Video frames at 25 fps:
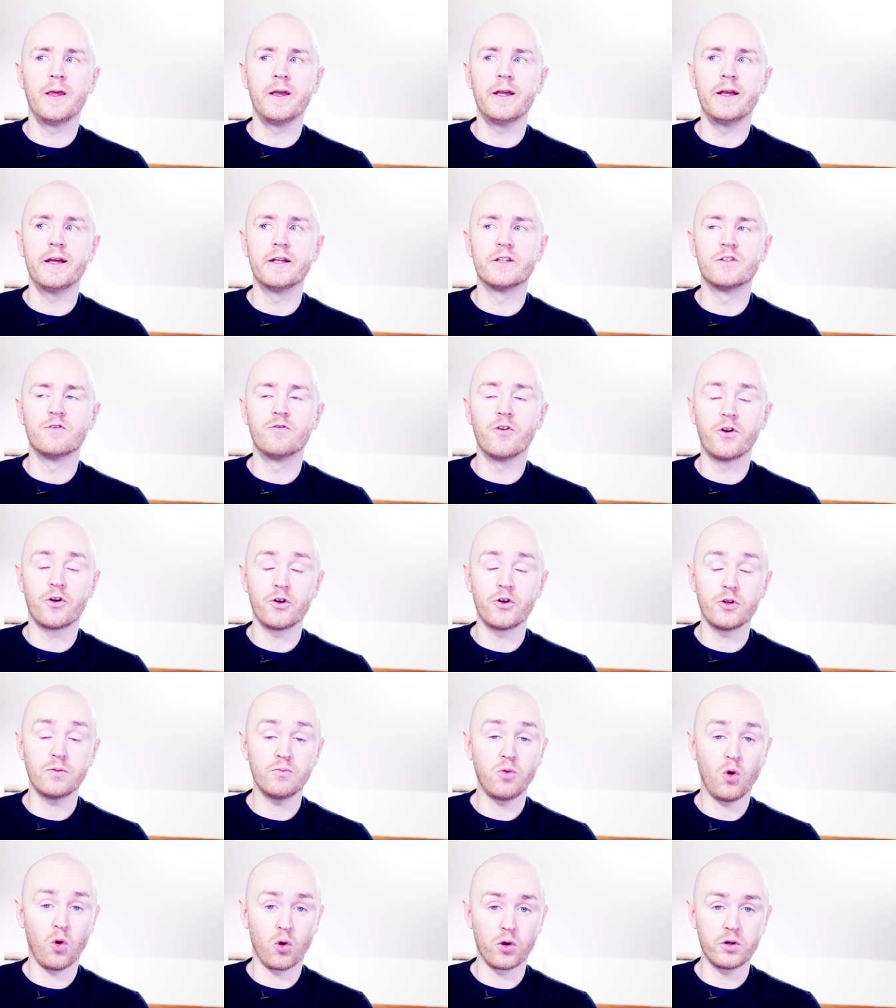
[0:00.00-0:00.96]
it's very
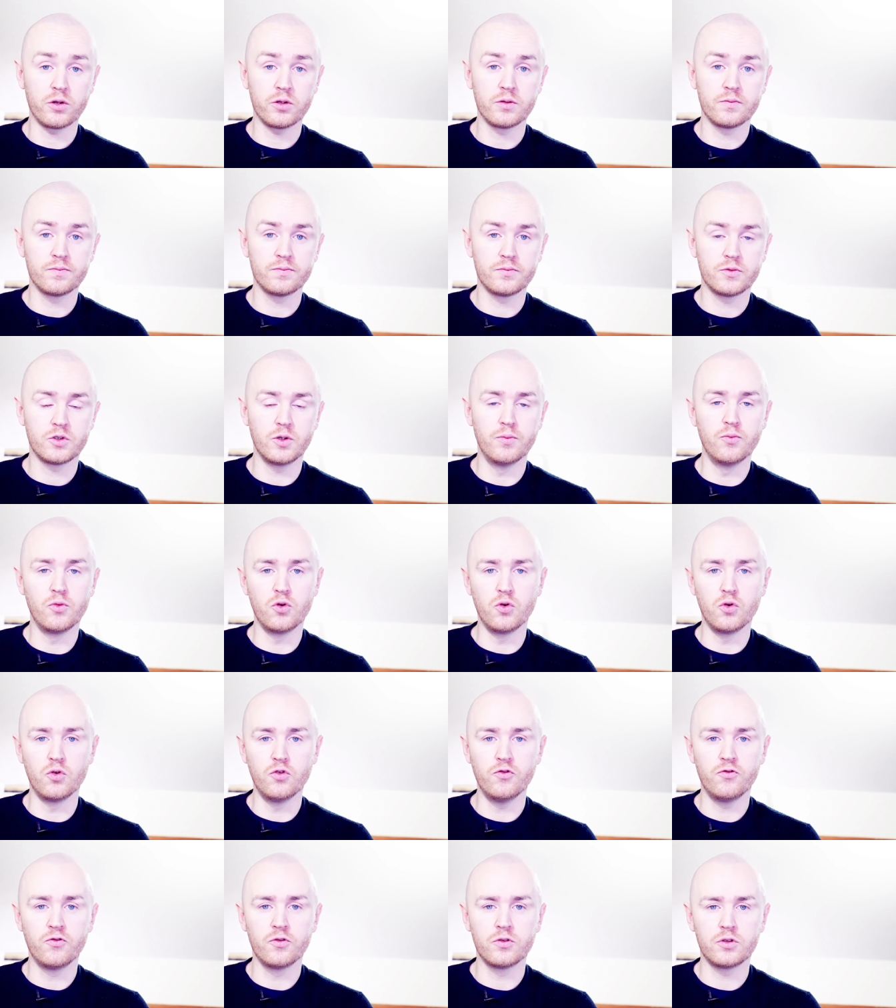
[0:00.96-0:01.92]
important to
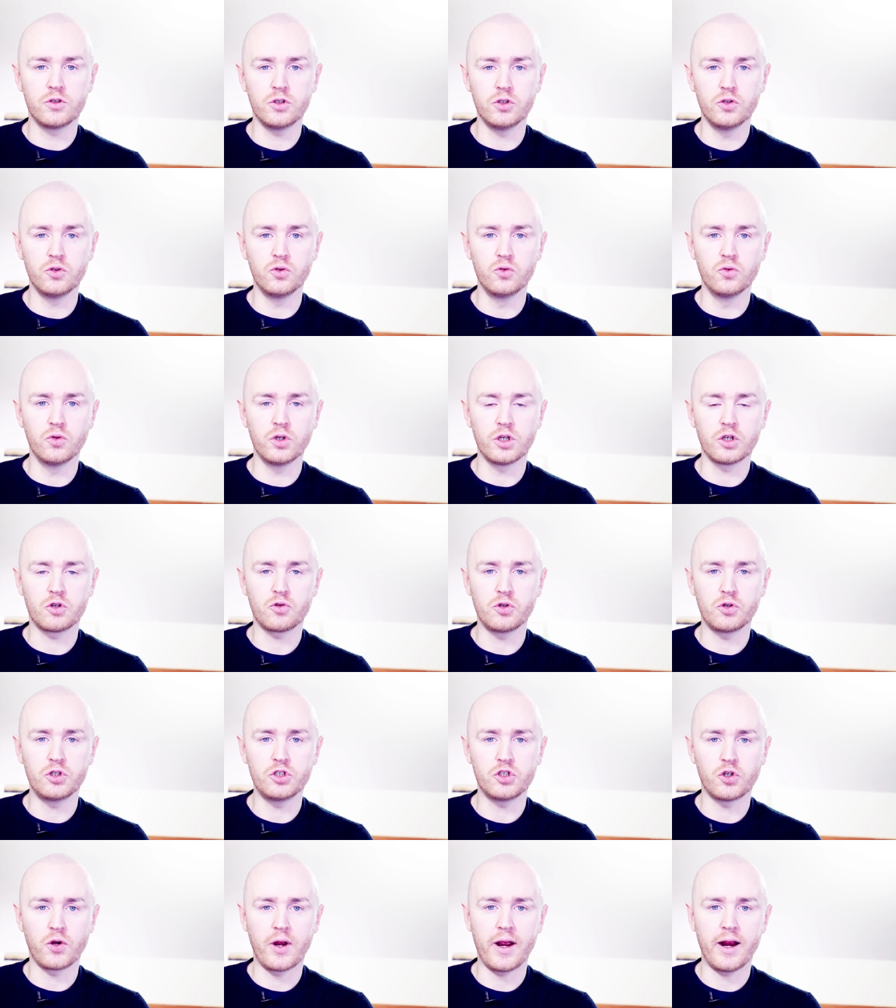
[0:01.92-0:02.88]
move, to
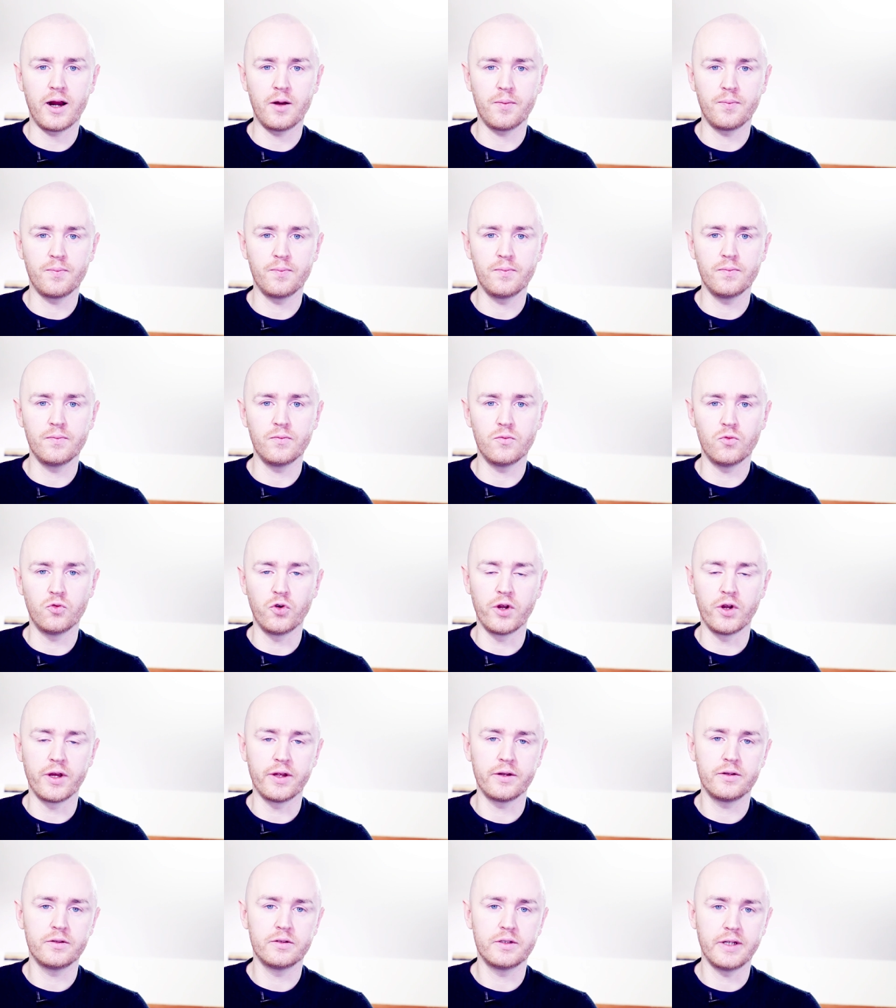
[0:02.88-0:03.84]
increase your heart
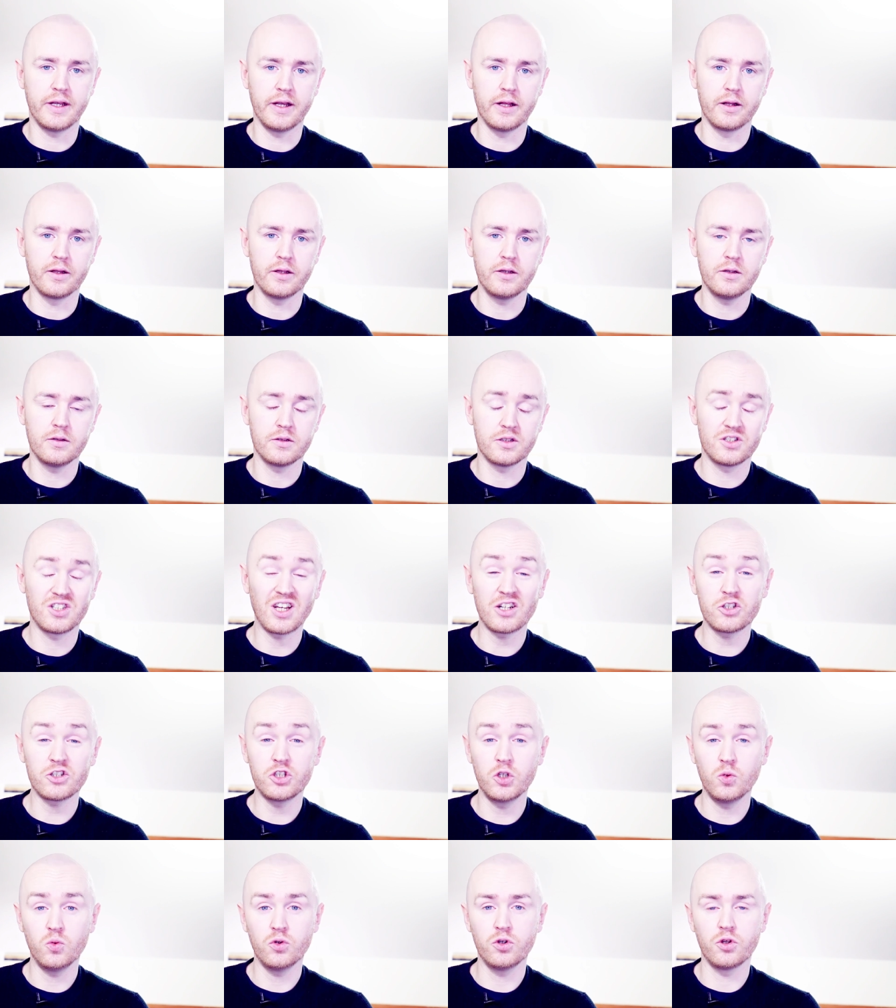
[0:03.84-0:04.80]
rate daily. It's
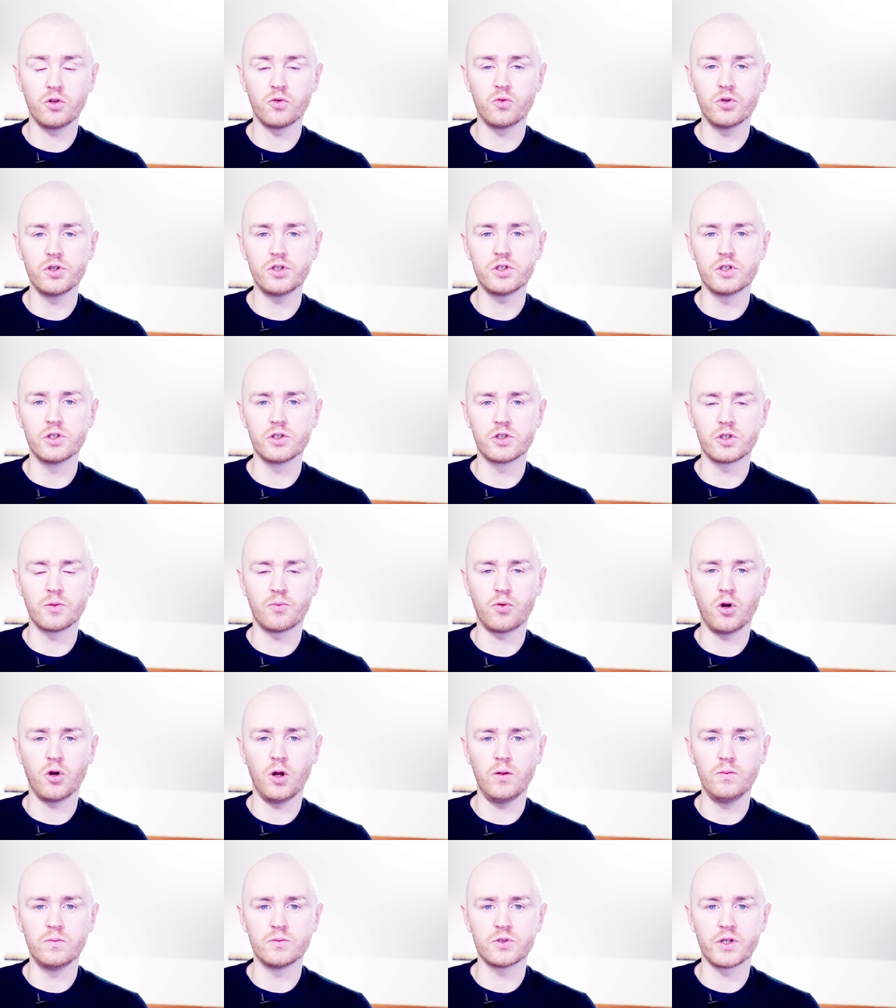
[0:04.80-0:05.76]
actually one of the reasons the
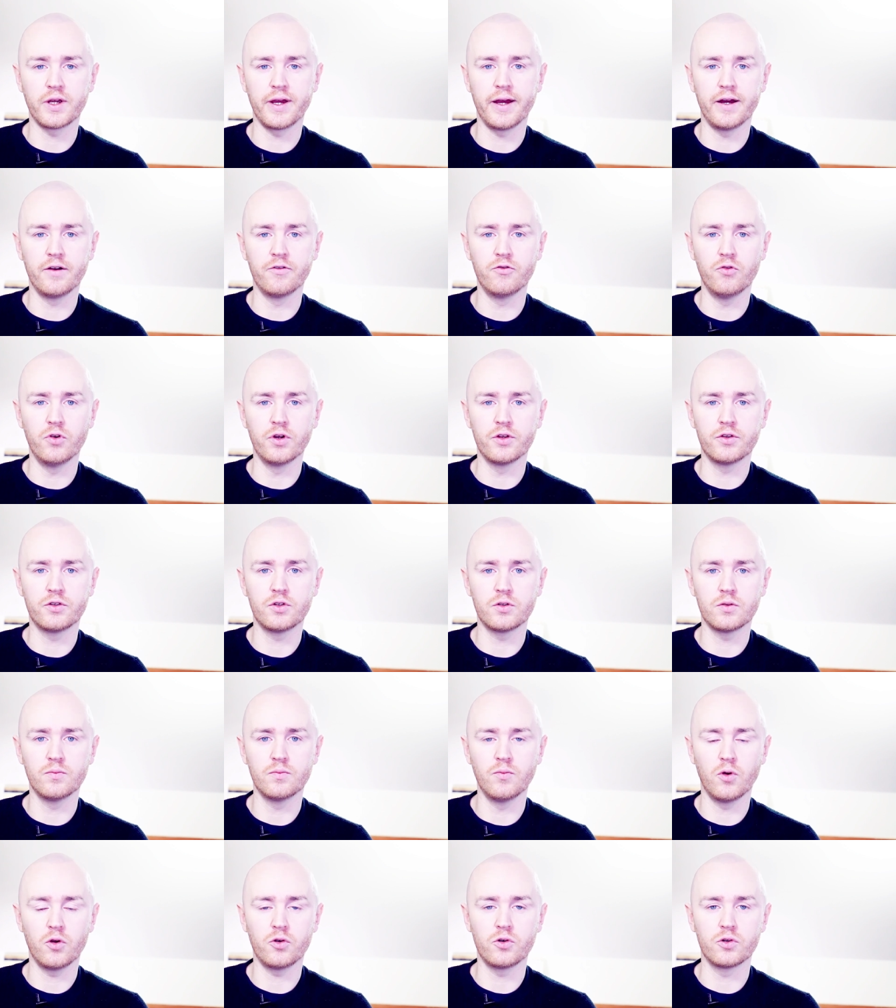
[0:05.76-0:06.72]
problems I have with
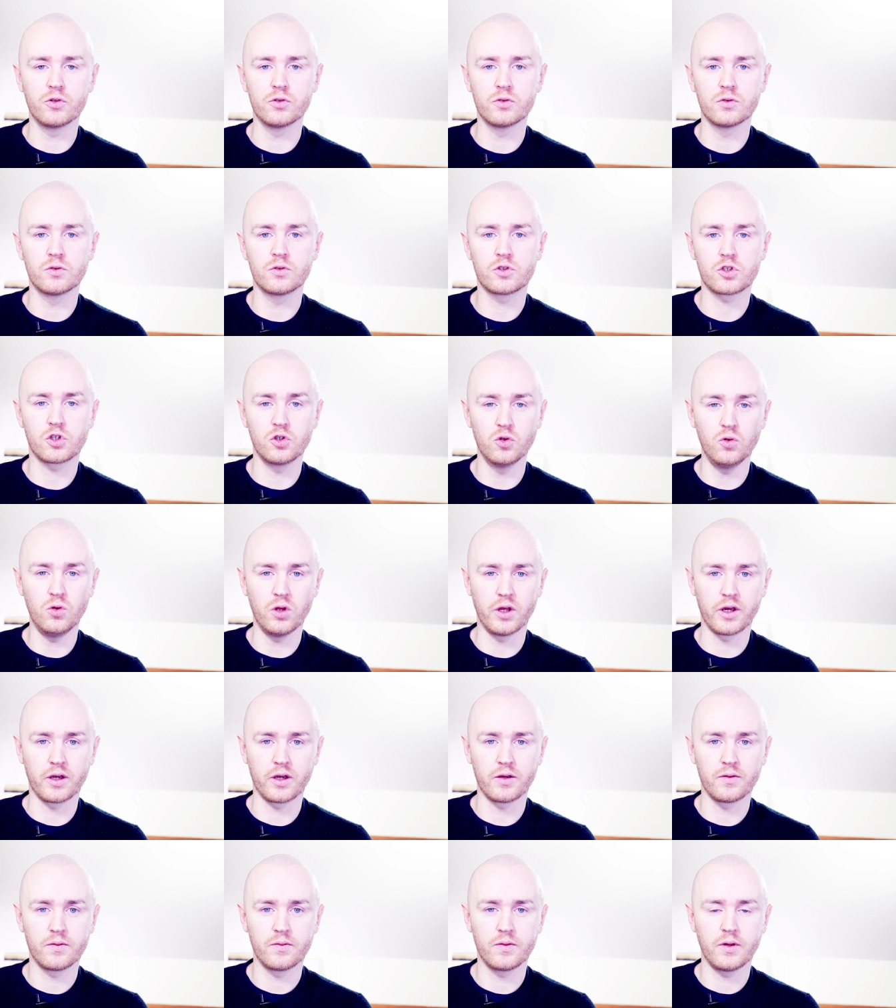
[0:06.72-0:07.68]
modern
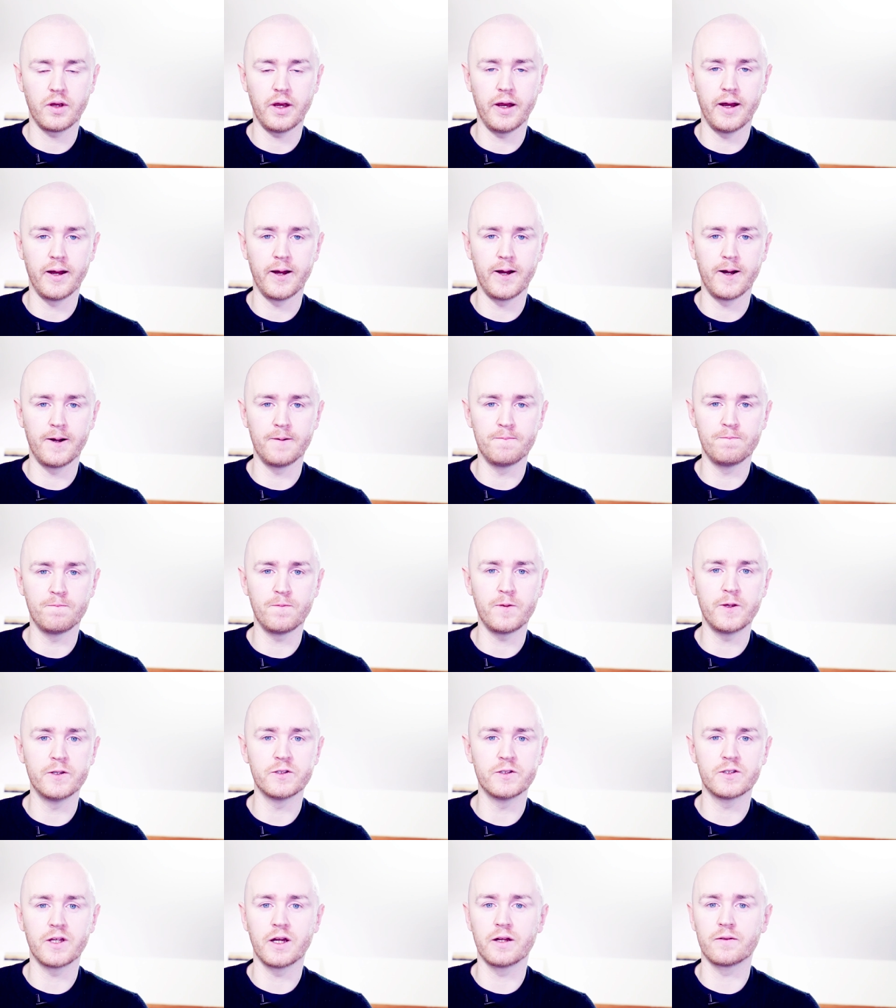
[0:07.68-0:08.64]
schooling
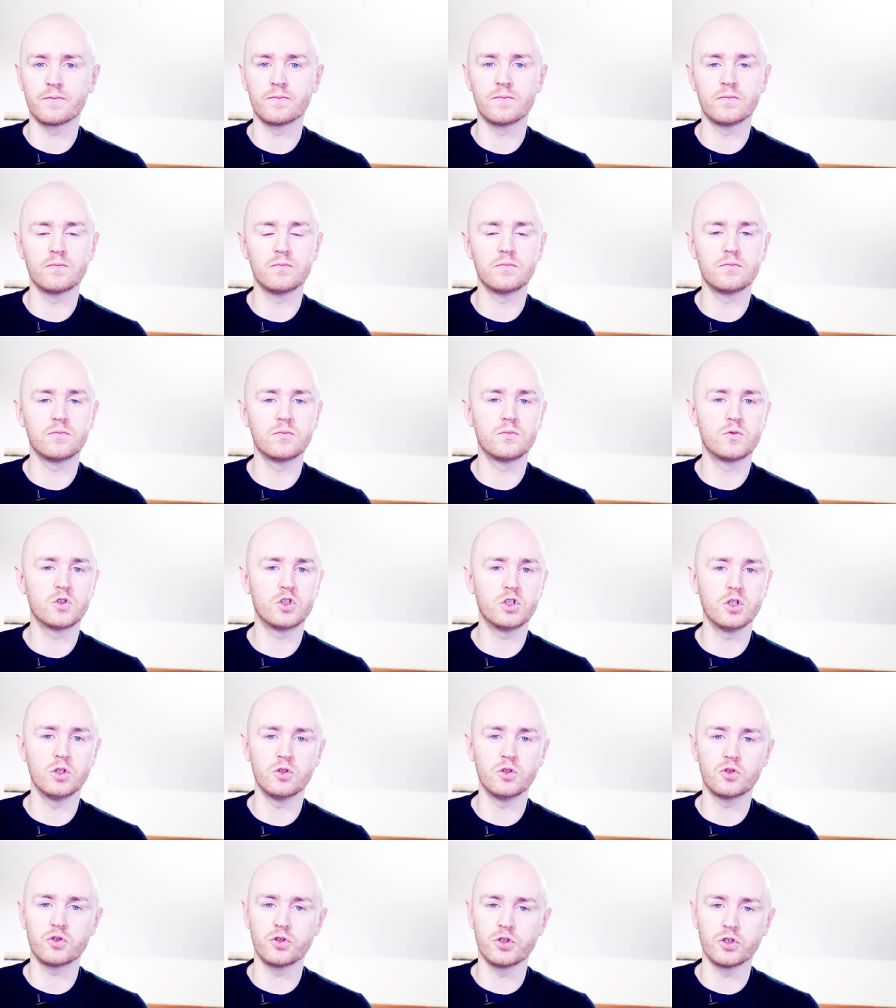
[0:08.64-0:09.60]
is that
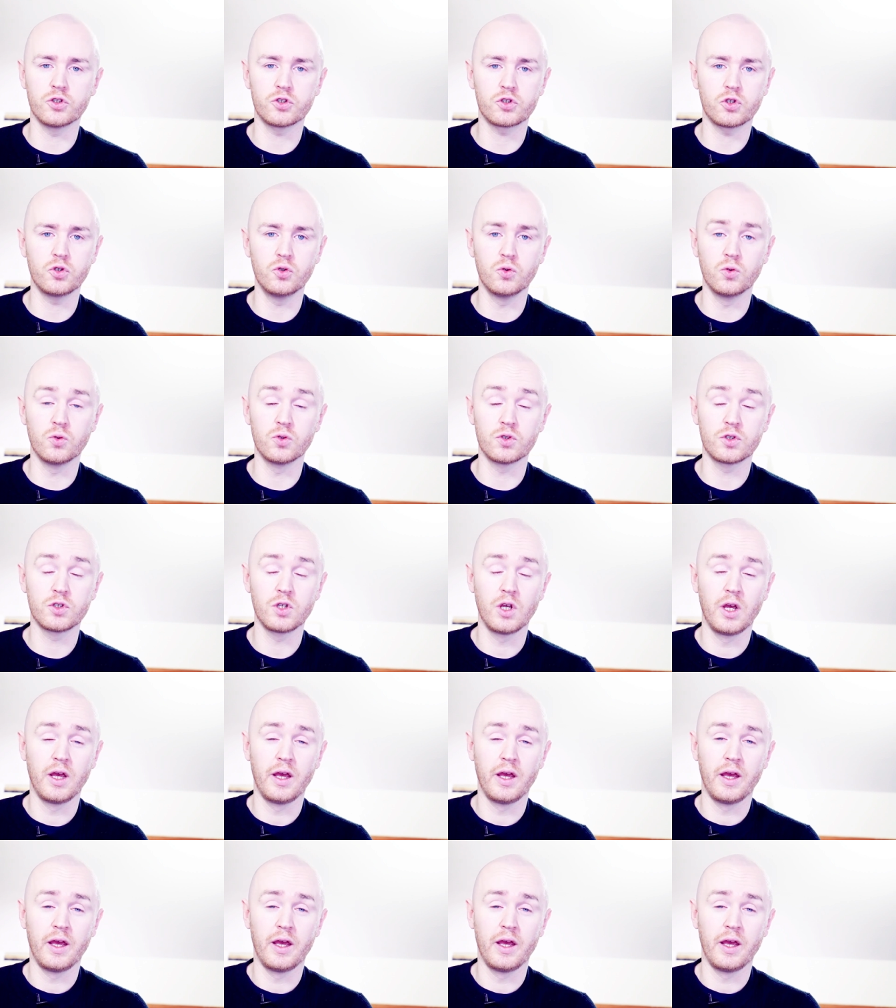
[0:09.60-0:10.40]
children in schools